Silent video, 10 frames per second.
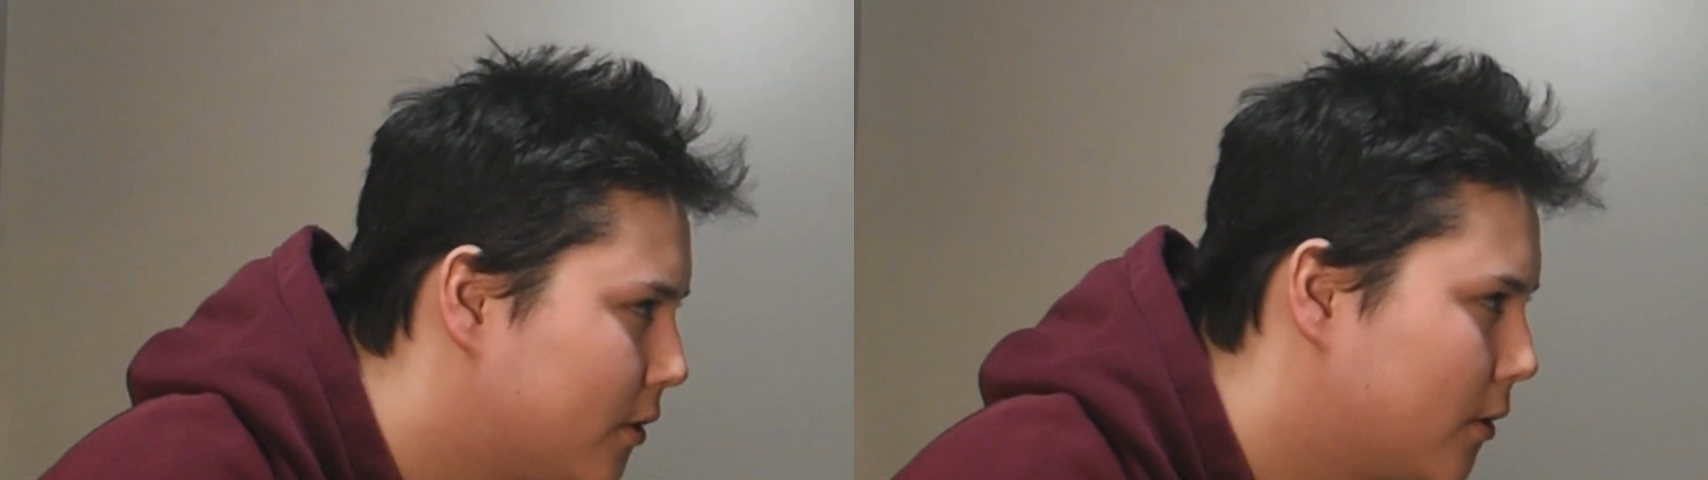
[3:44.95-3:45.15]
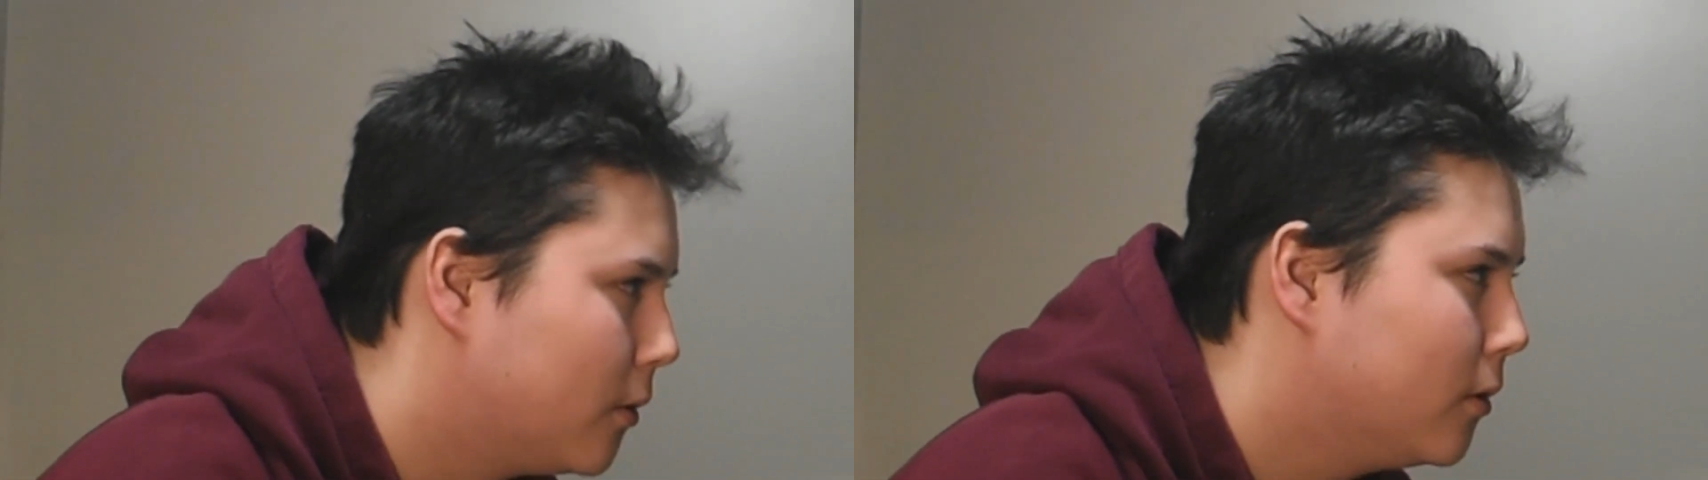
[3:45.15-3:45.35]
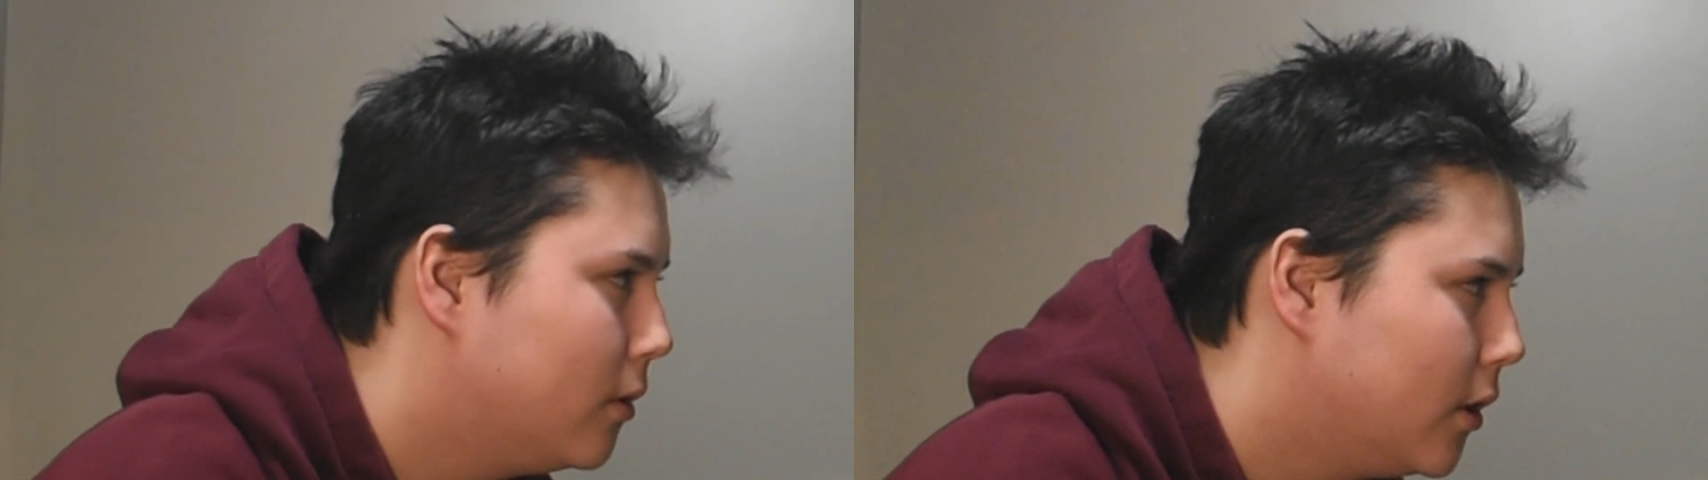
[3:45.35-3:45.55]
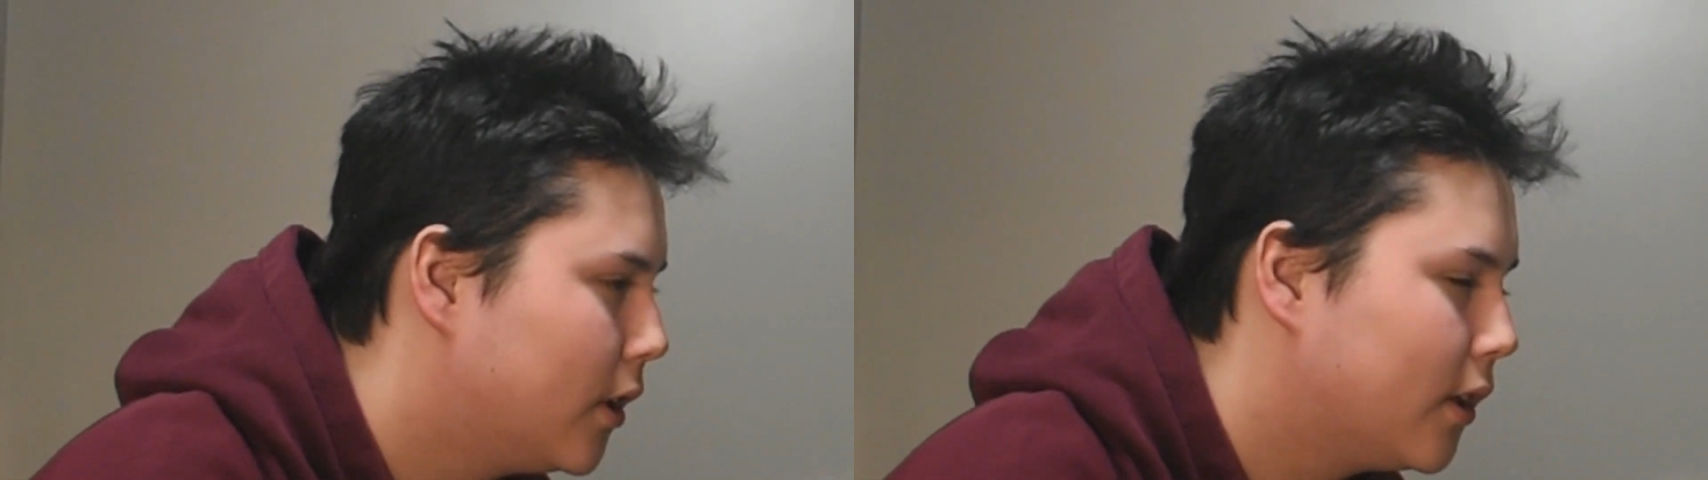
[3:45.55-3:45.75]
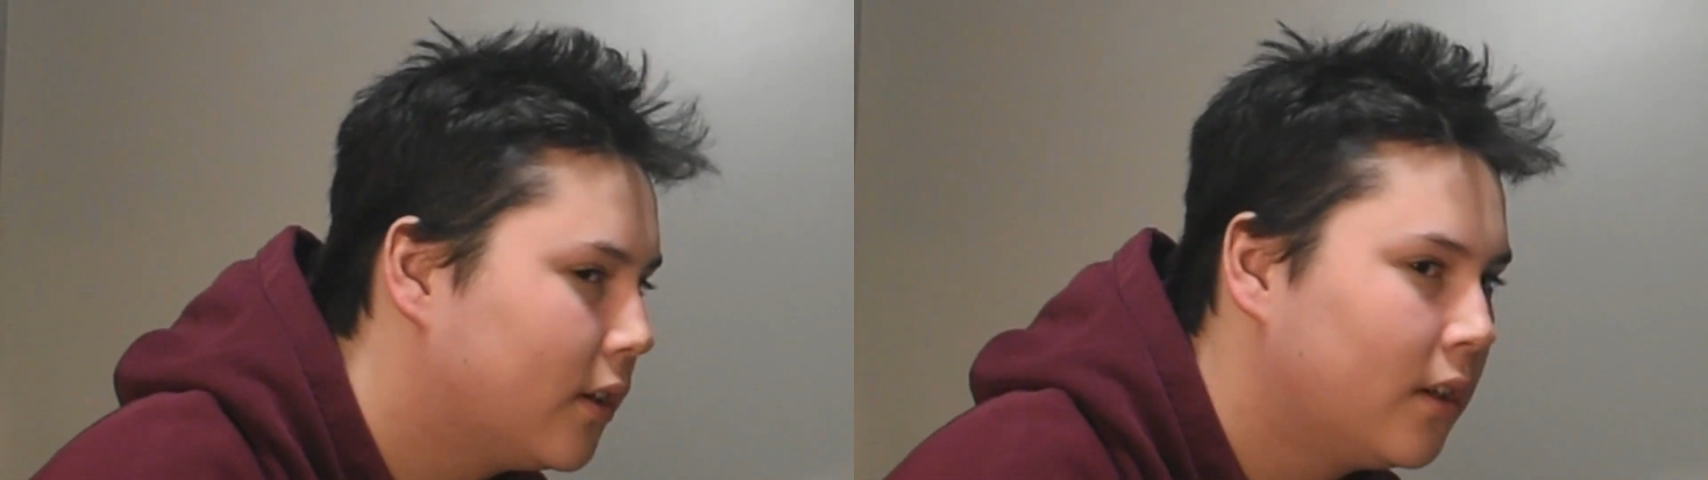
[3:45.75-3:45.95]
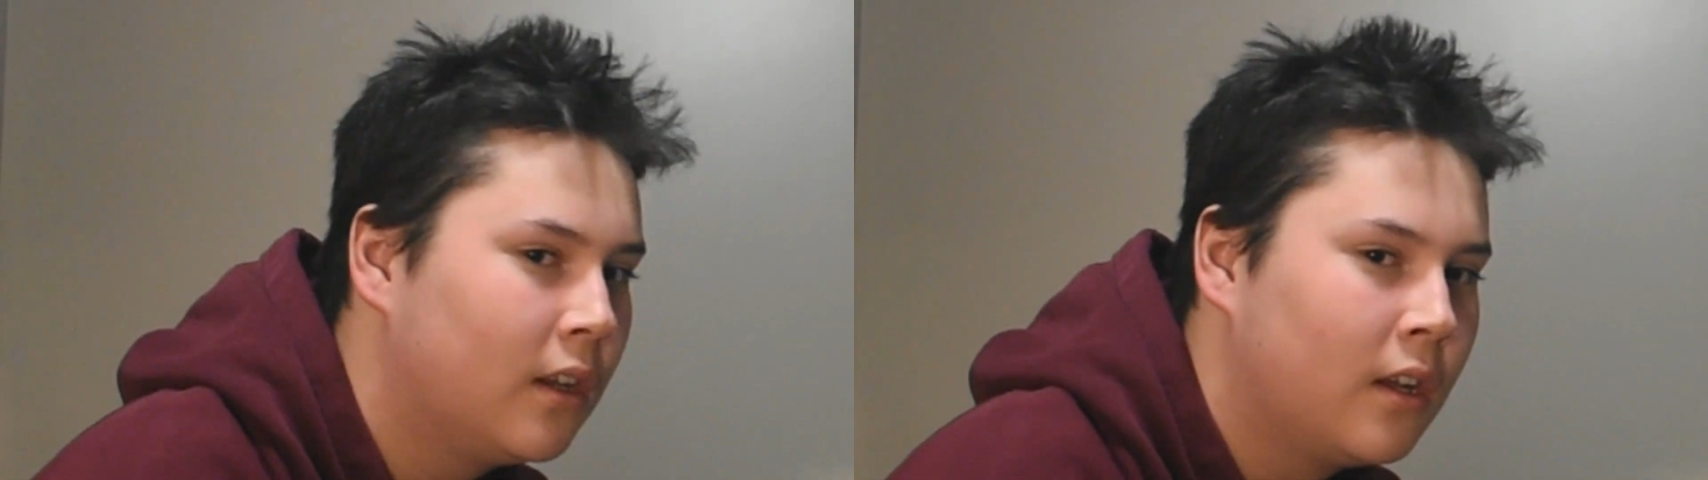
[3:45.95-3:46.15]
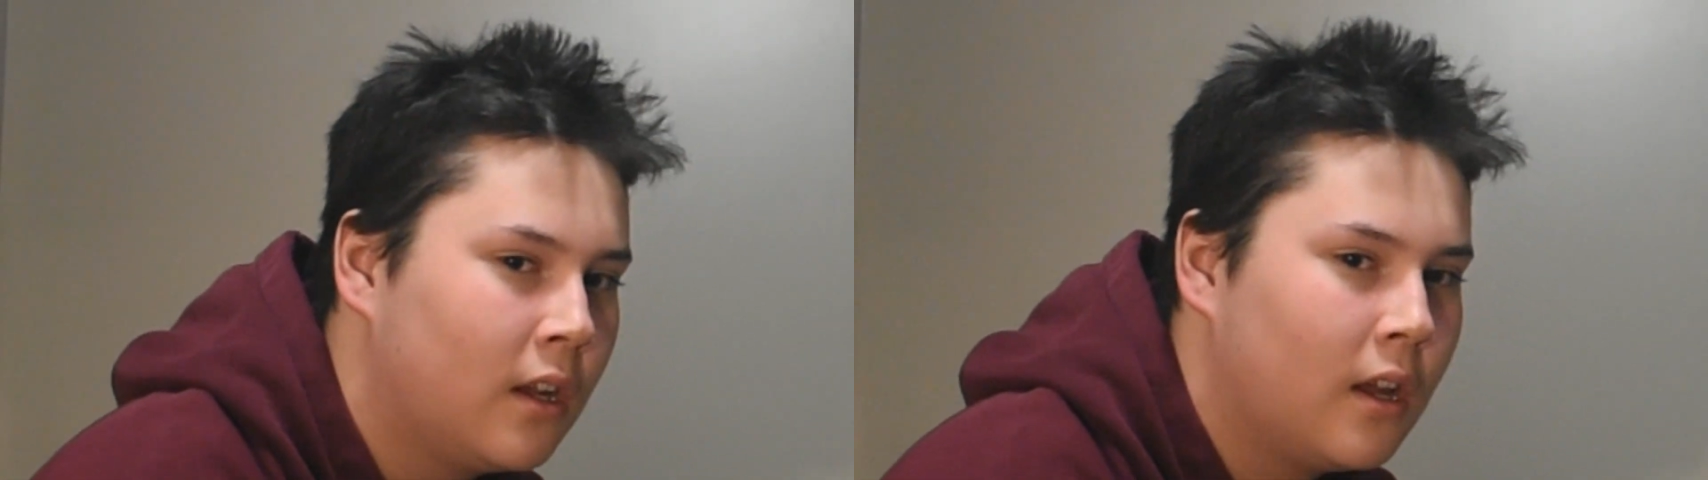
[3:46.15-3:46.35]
years old. Yeah,